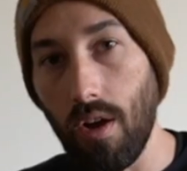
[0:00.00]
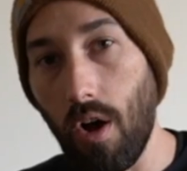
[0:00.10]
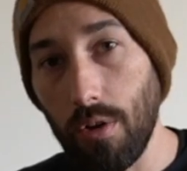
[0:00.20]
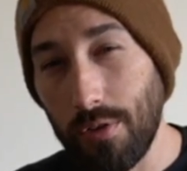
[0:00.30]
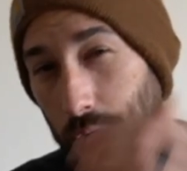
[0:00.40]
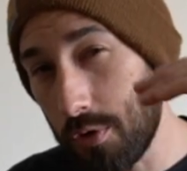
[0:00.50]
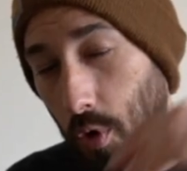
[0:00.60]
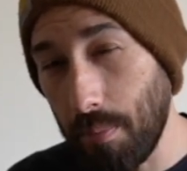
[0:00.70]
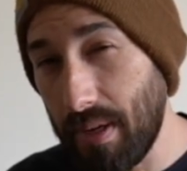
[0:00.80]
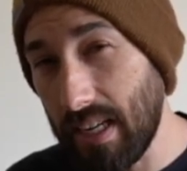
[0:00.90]
Also,
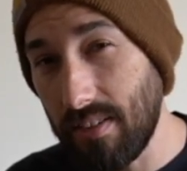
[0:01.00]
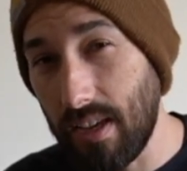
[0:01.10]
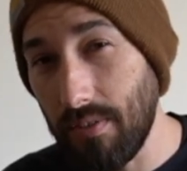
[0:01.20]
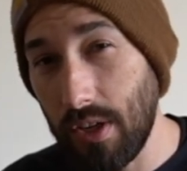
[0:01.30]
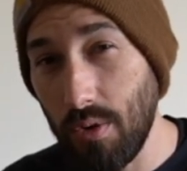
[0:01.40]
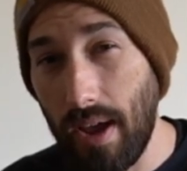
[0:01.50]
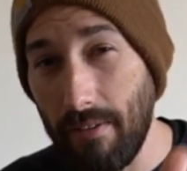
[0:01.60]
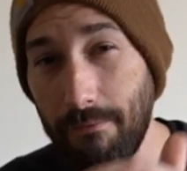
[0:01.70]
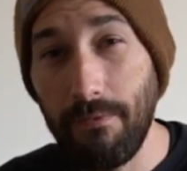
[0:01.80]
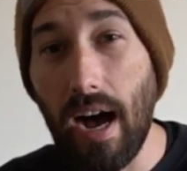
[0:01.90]
Scorpion is giving you
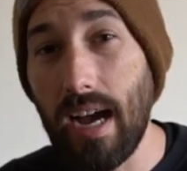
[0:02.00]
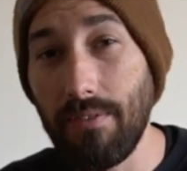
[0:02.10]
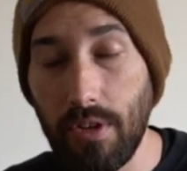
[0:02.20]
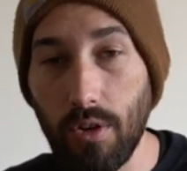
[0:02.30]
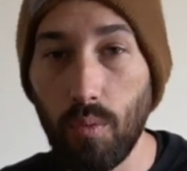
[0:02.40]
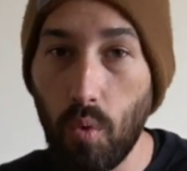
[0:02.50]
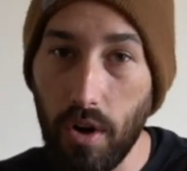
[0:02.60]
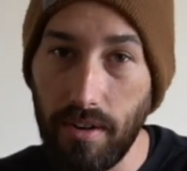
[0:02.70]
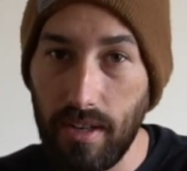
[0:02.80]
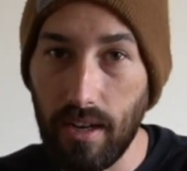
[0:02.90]
a five-year
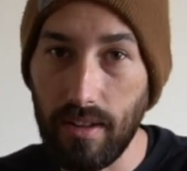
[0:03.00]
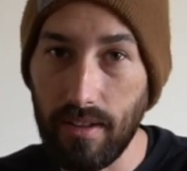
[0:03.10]
warranty on